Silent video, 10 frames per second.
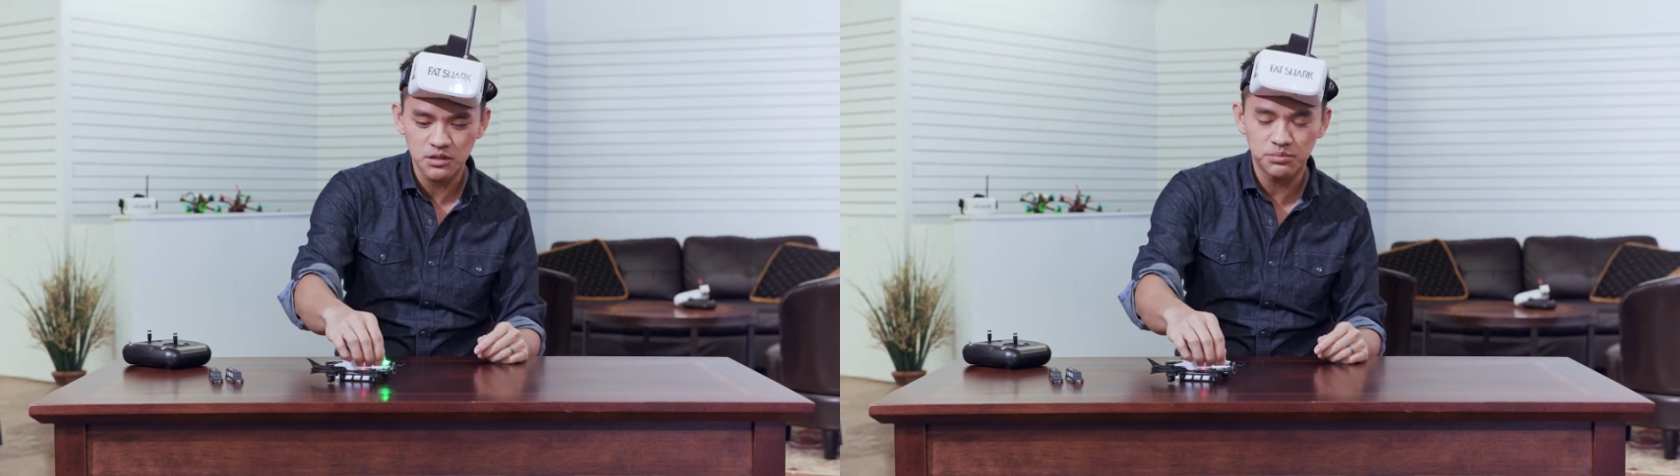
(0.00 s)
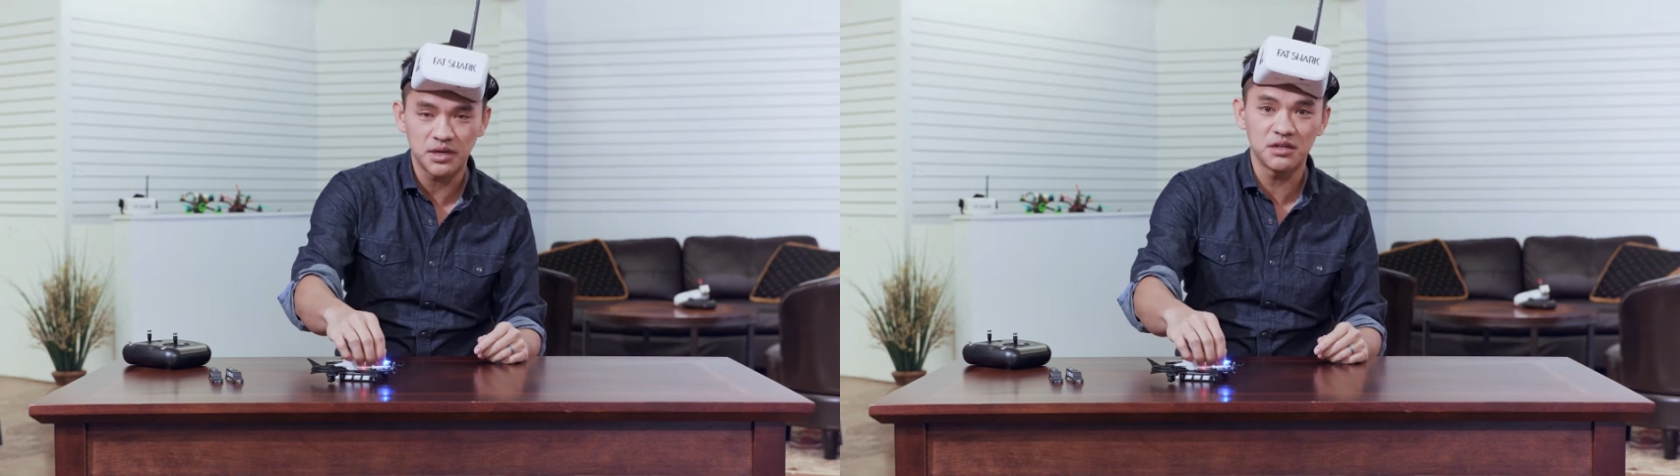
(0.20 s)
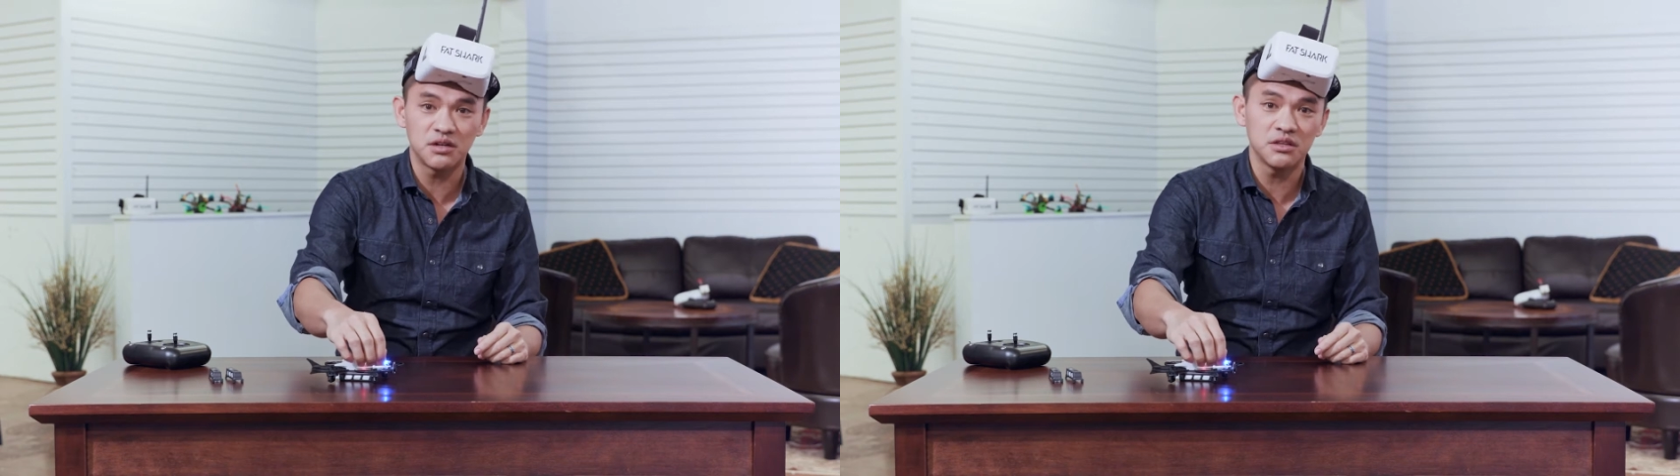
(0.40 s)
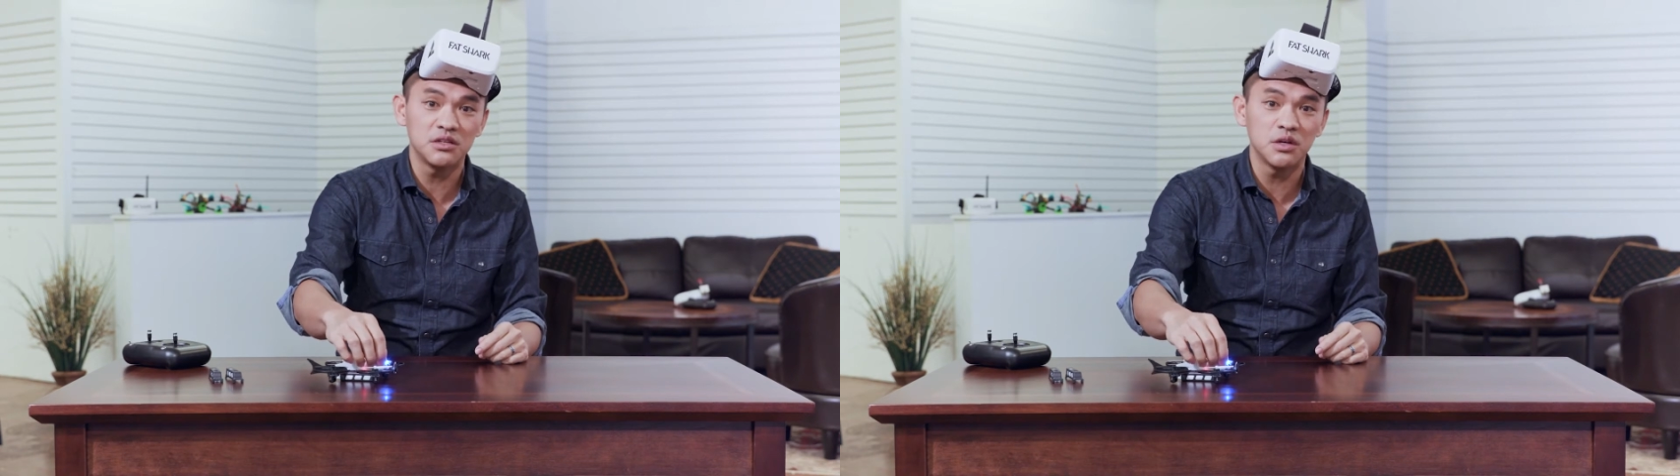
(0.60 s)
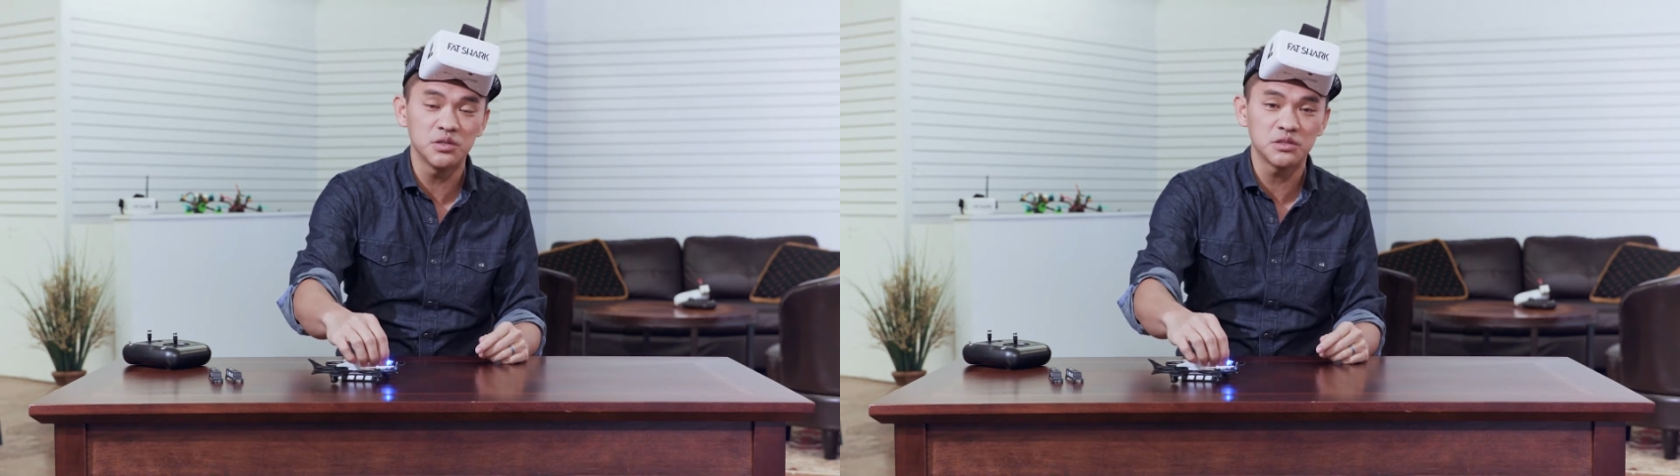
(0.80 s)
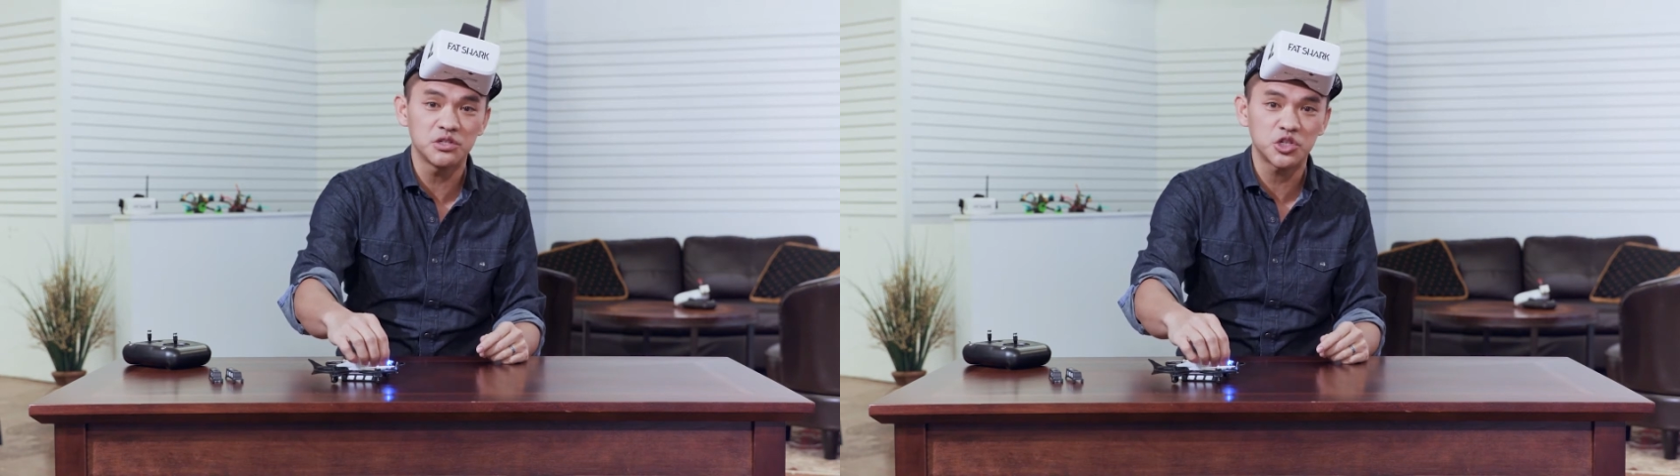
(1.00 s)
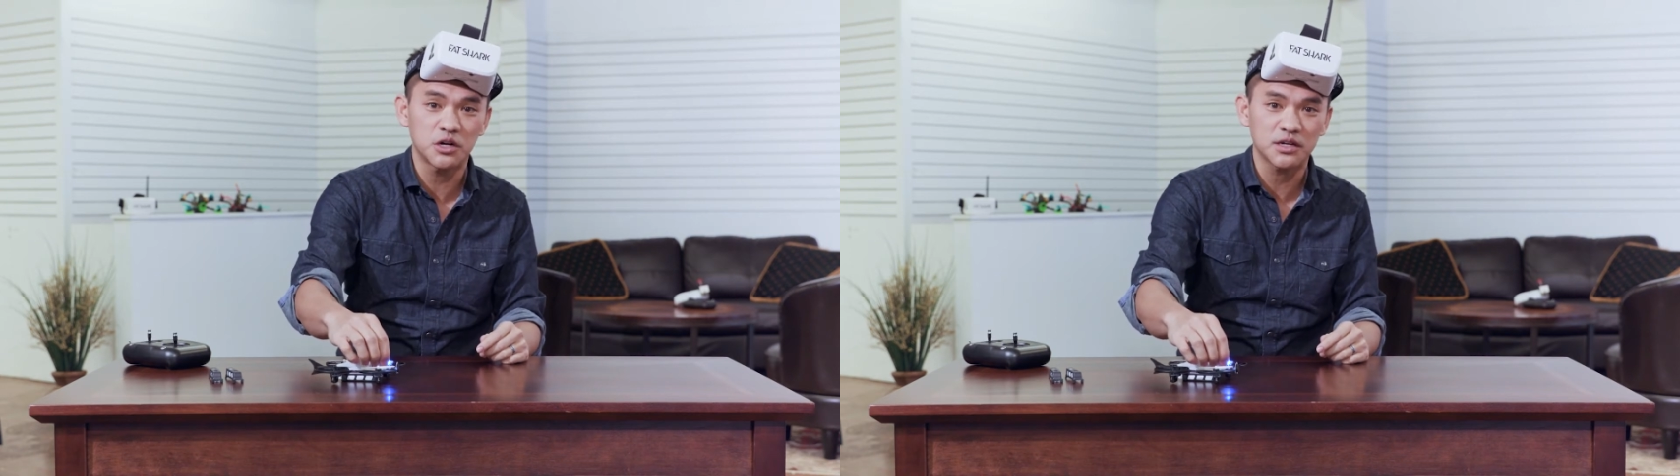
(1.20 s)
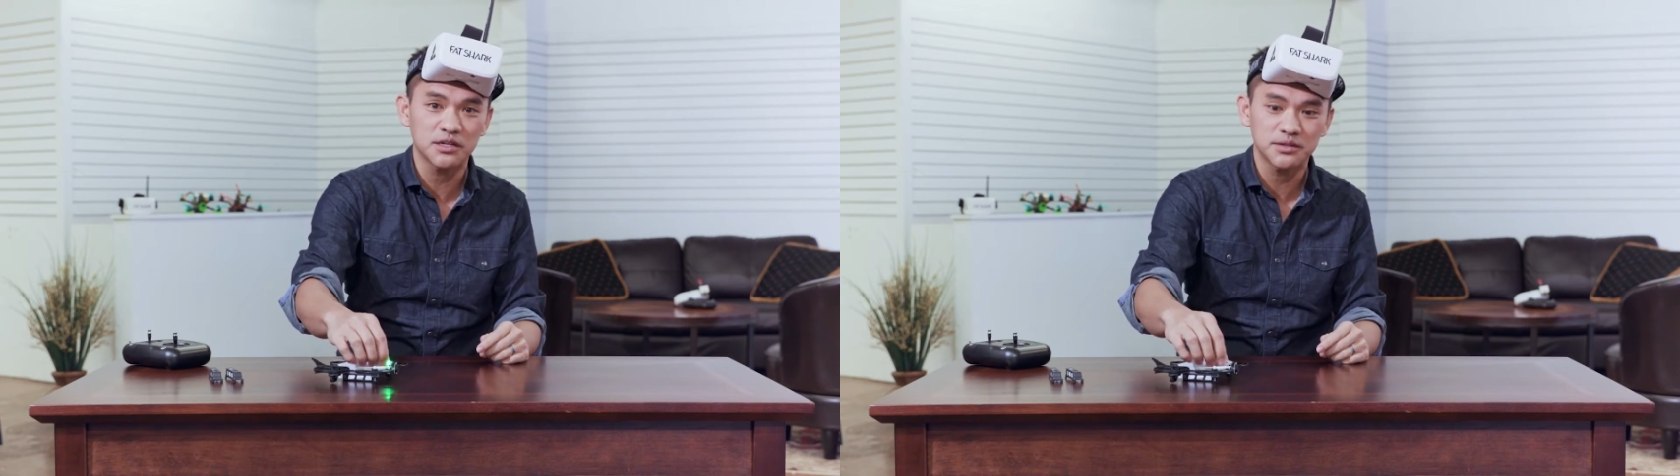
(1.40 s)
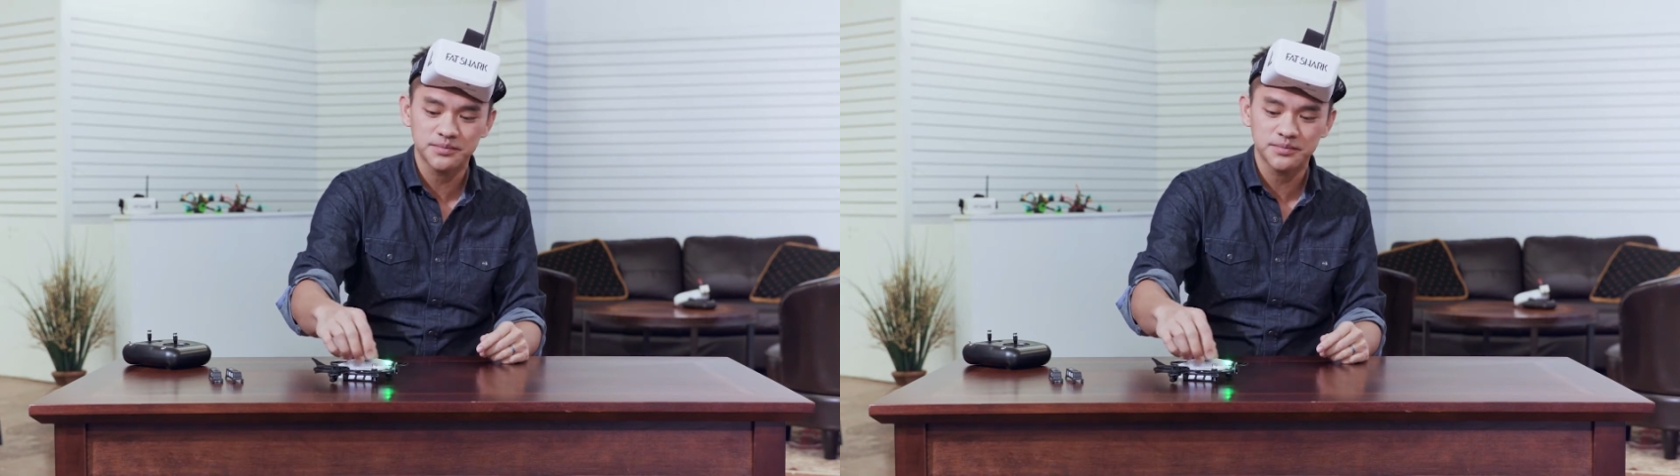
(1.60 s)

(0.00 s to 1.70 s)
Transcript: the button on the nose of the shark.